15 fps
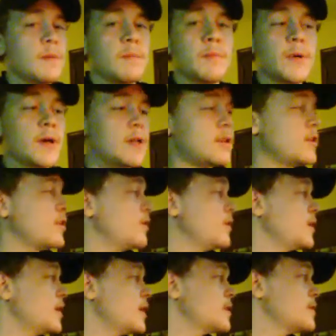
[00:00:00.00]
But you know
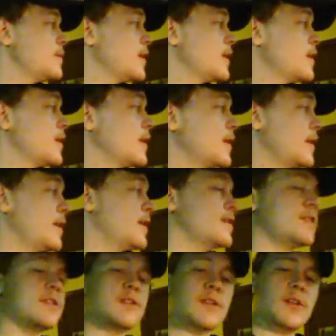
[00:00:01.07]
what? That's about it,
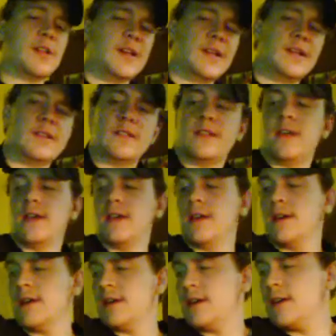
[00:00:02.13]
guys. That's all I gotta say.